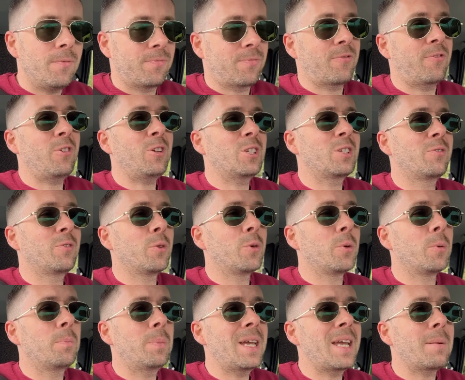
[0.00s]
First of all,
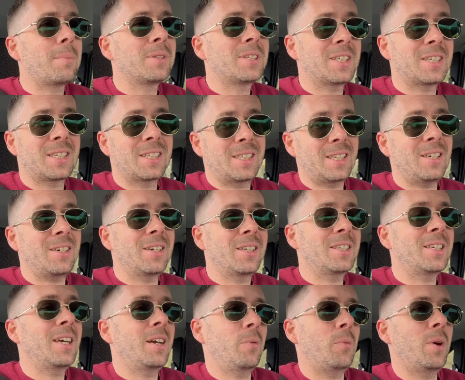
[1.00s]
being able to
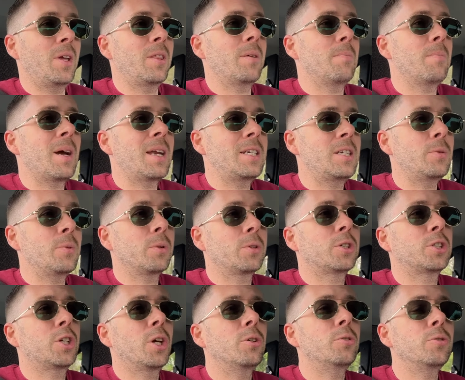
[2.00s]
start it with a manual
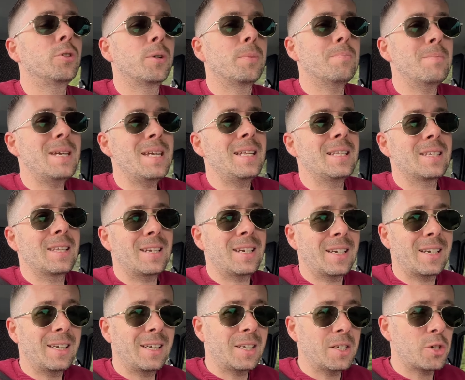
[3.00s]
choke means that I
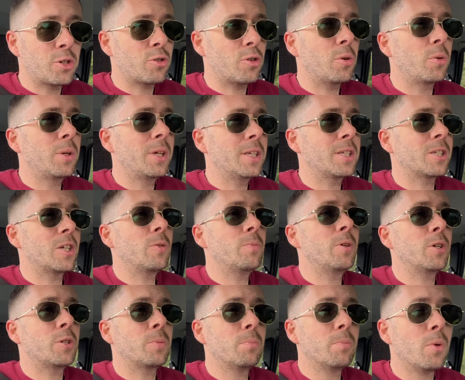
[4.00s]
can control it so
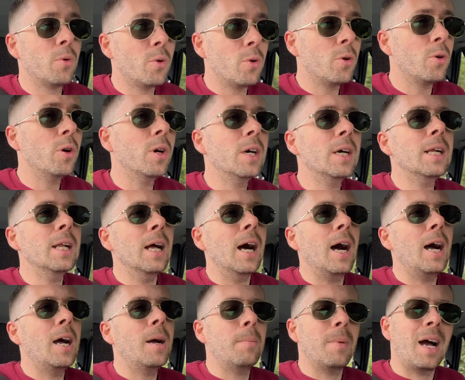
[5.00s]
much more.
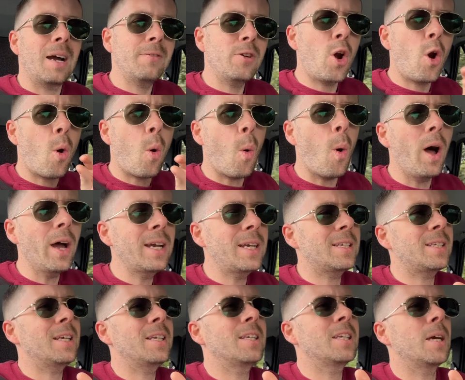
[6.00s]
I haven't quite
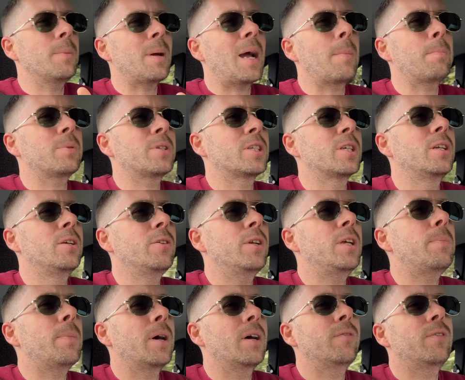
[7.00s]
set it up
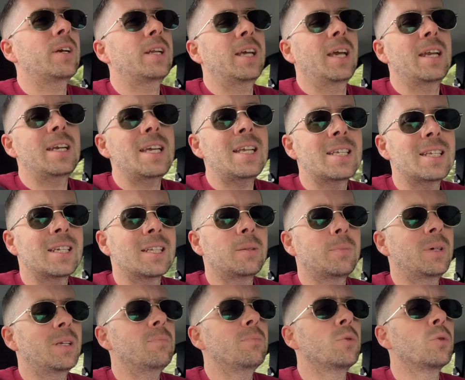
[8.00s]
absolutely perfectly. I need a little
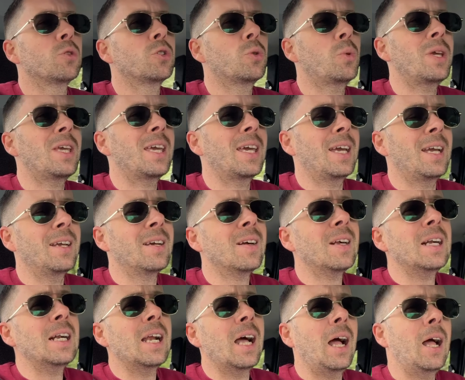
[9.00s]
bit more tweaking
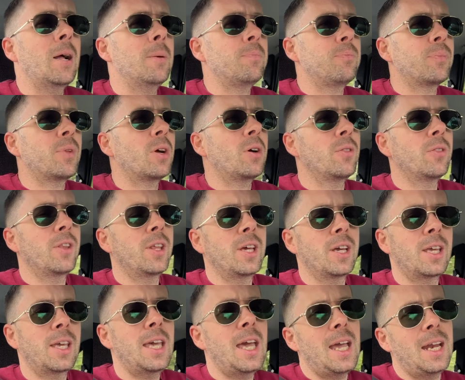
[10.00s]
on the
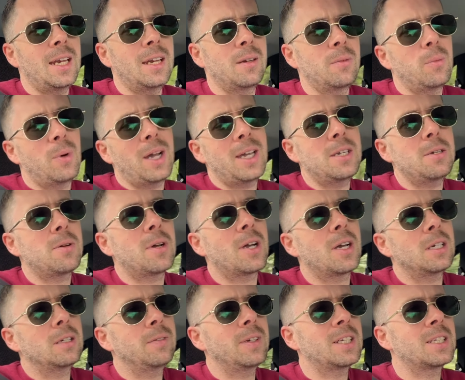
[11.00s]
kit, where you
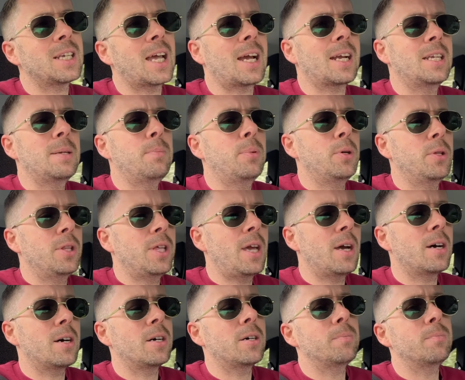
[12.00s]
kind of exactly put the
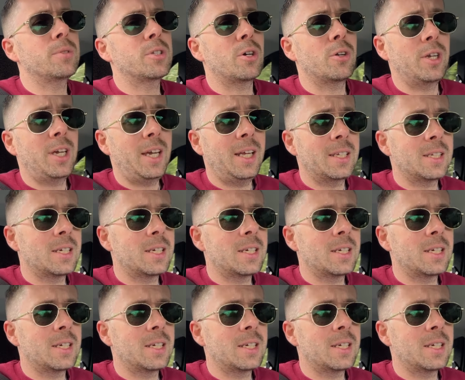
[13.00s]
arms on it.